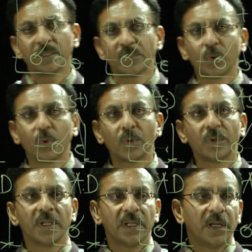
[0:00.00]
So,
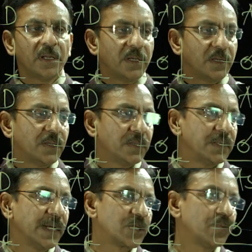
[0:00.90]

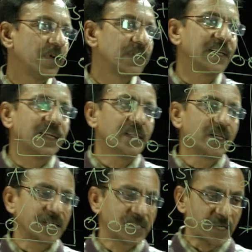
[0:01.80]
next we will see in the
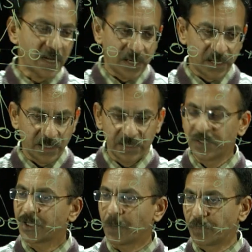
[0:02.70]
next
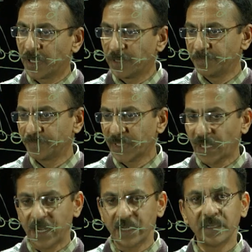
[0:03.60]
chapter
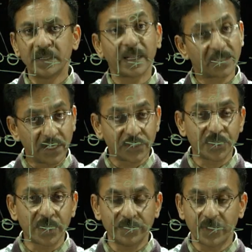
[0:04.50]
and next
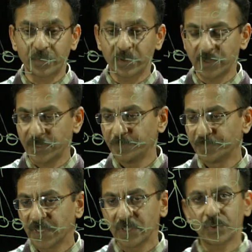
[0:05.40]
lecture of course.
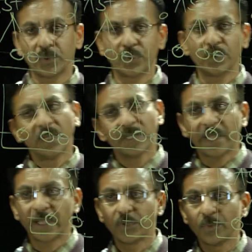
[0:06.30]
So,
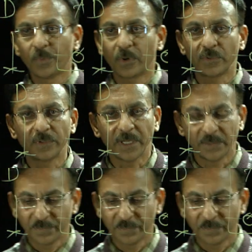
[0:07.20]
thank you for today.